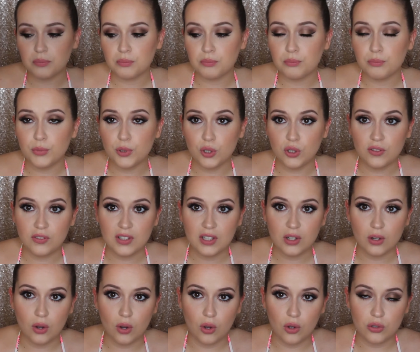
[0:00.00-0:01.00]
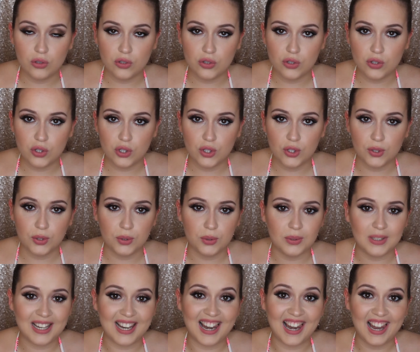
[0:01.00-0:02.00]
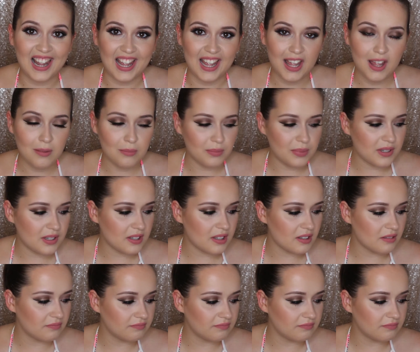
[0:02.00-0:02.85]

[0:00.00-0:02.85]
moving on to lips.